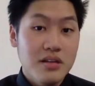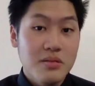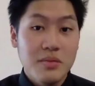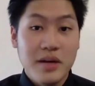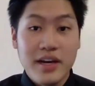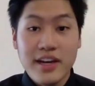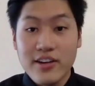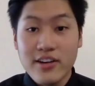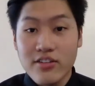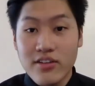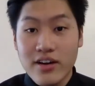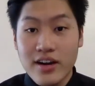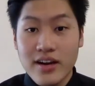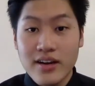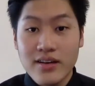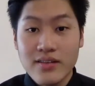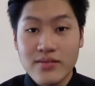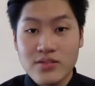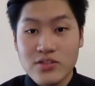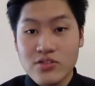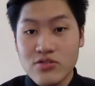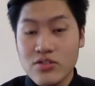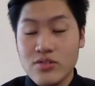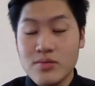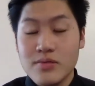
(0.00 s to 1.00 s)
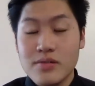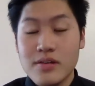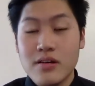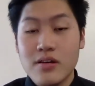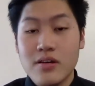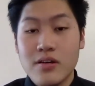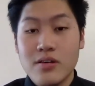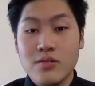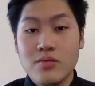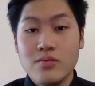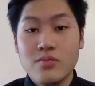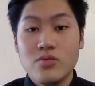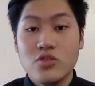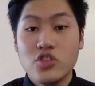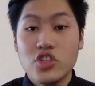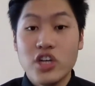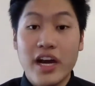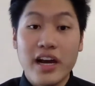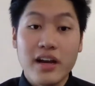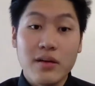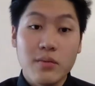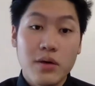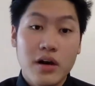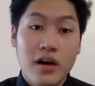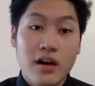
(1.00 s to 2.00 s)
Minecraft, Skribbl.io,
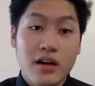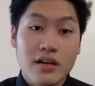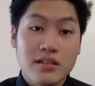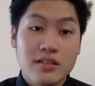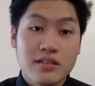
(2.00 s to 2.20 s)
Jackbox.